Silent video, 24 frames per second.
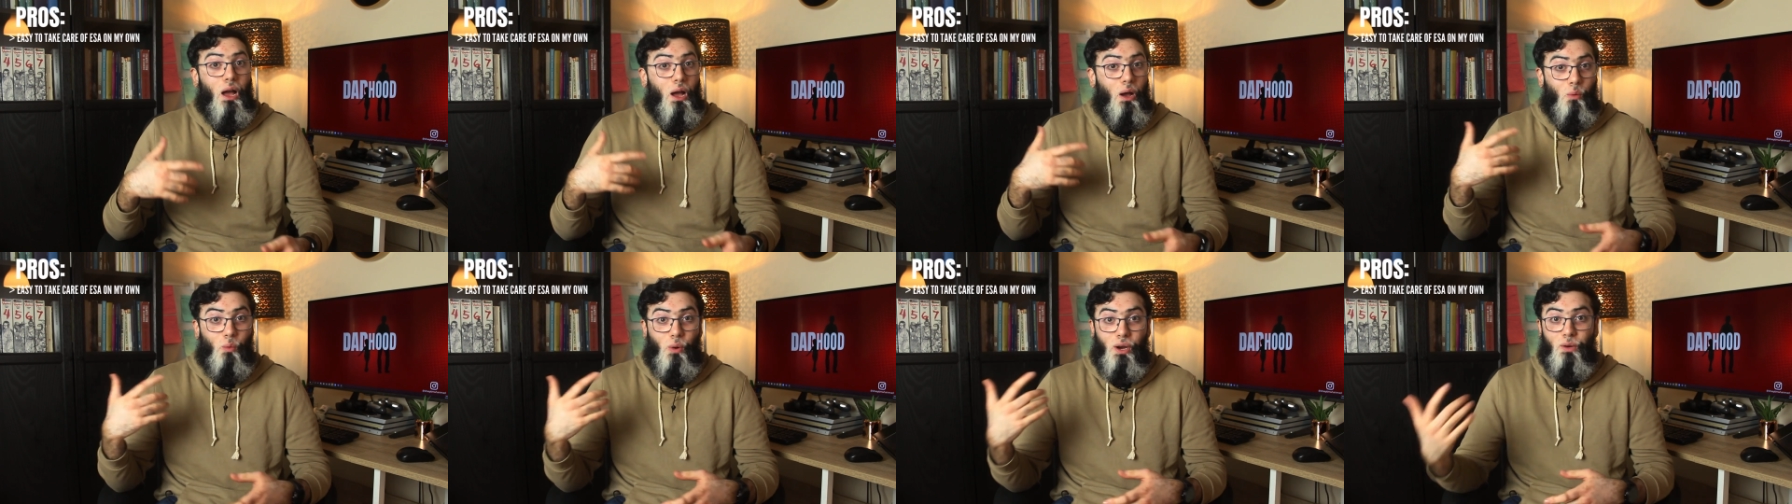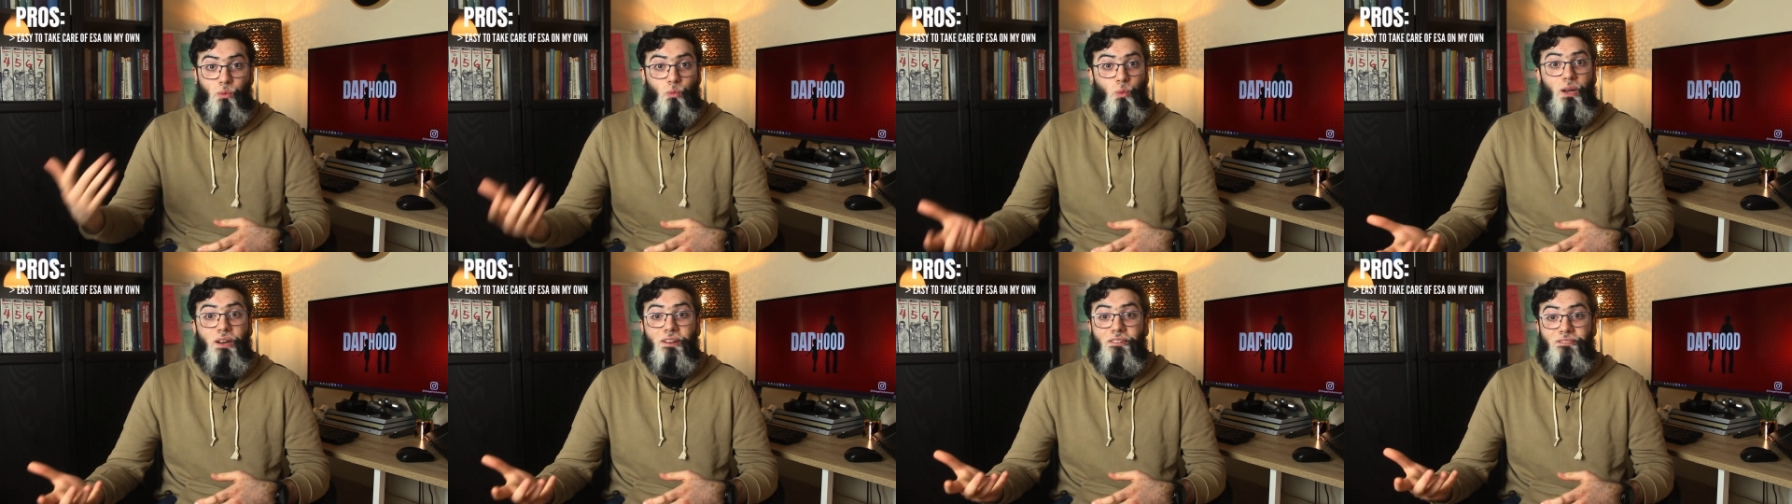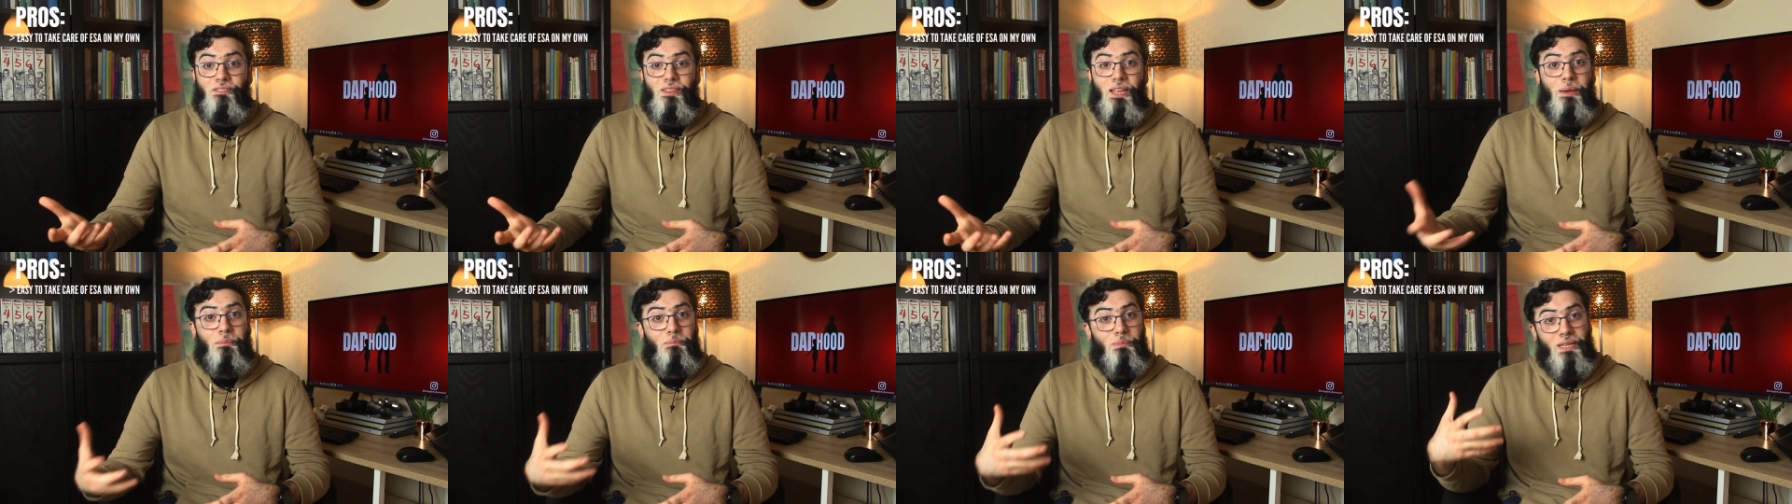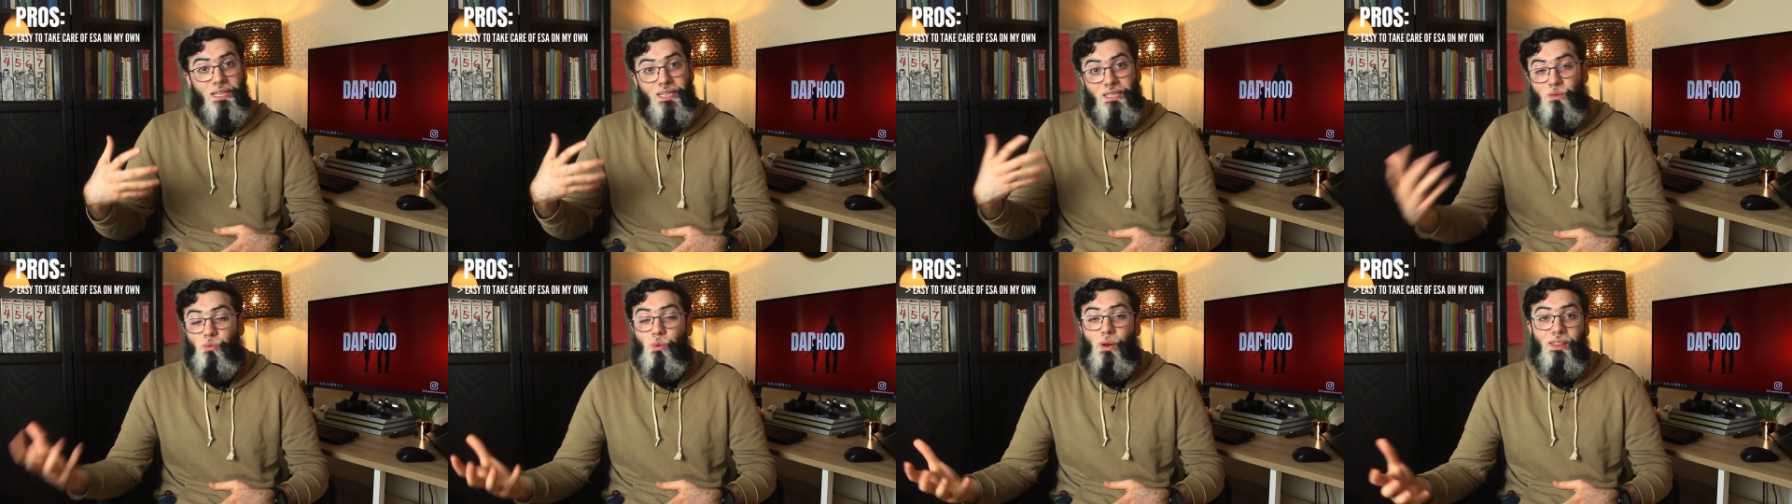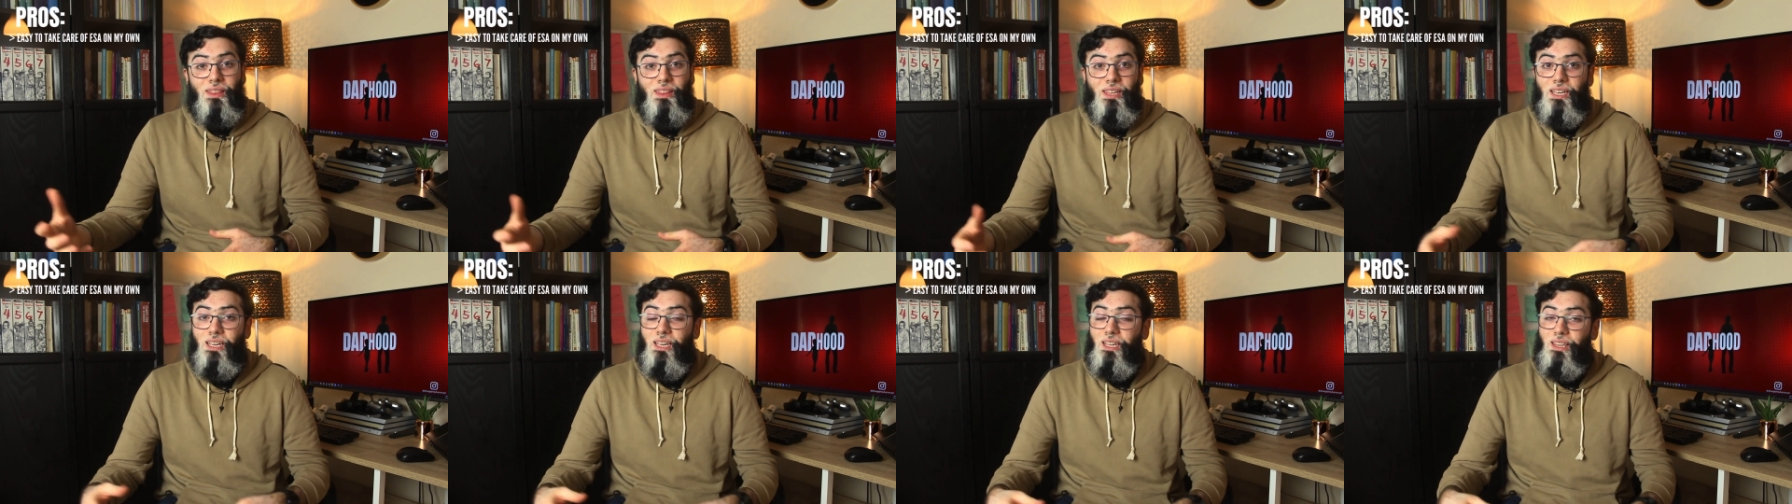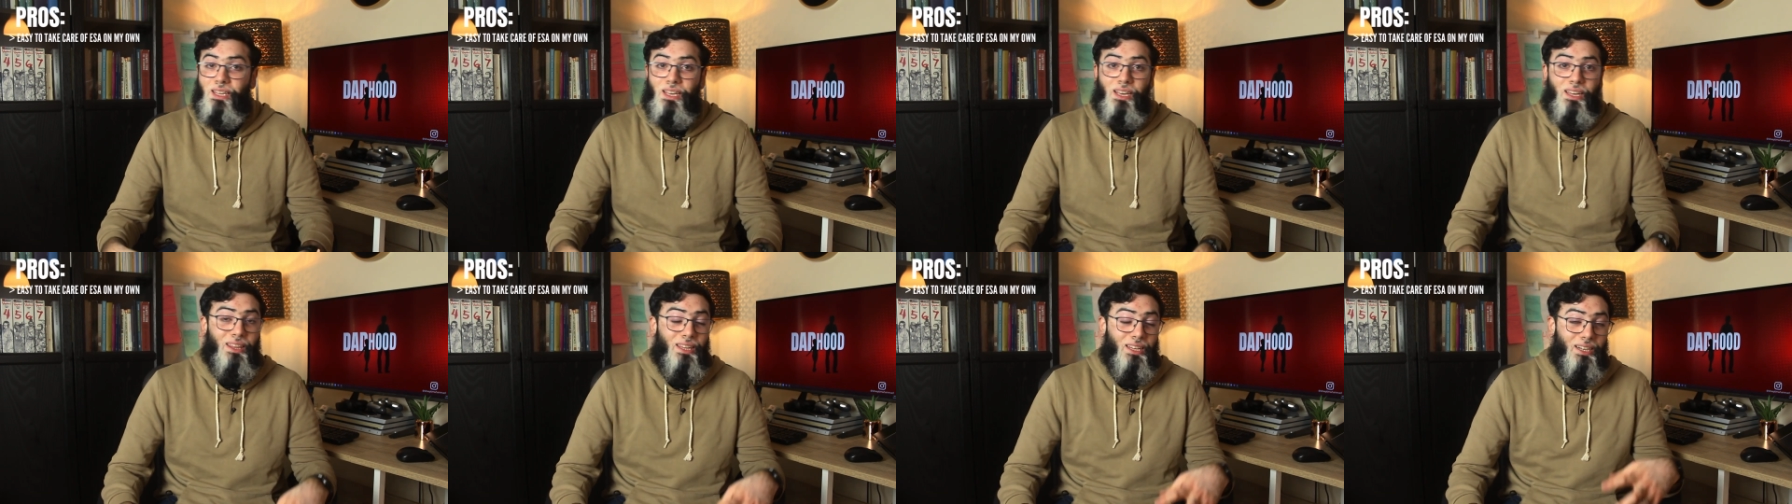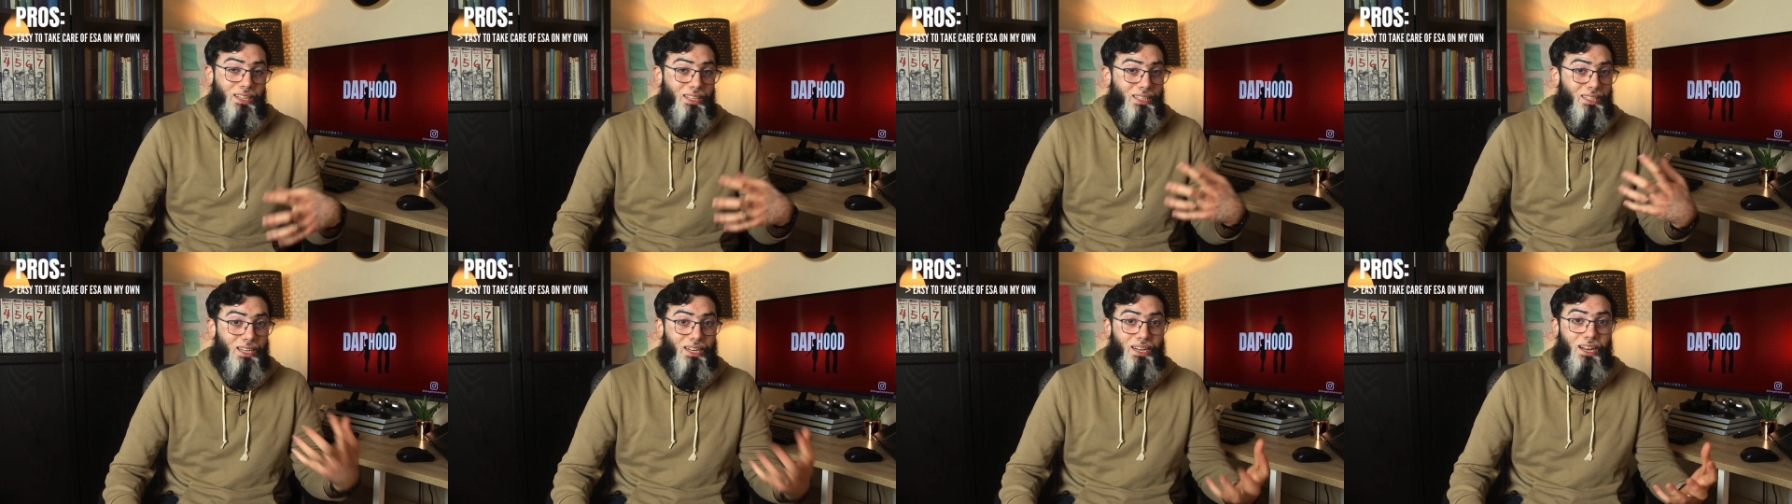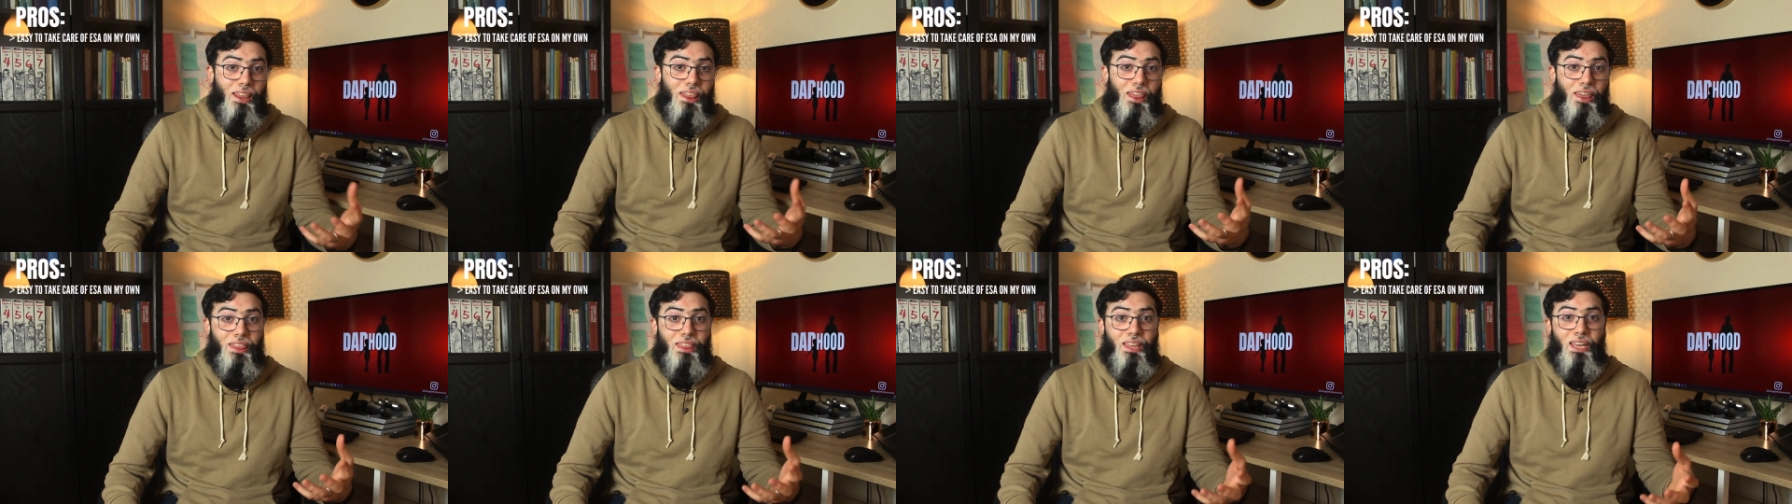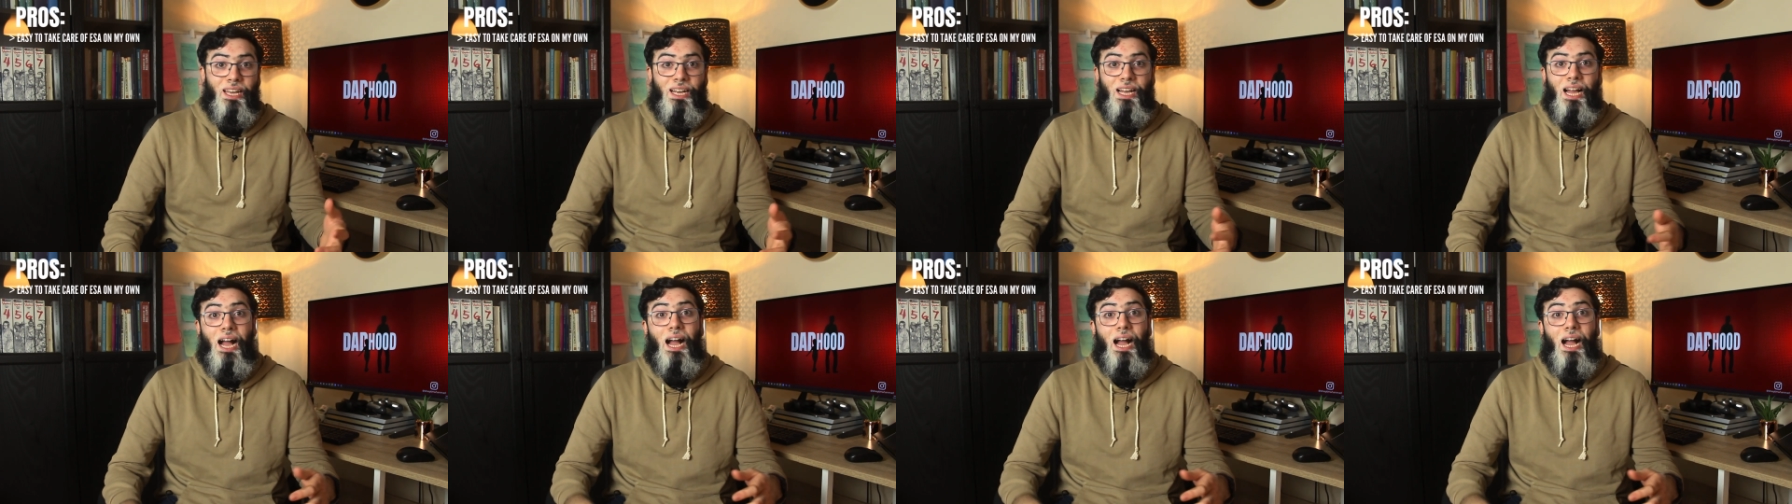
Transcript: When one of them needs one thing and the other needs another thing,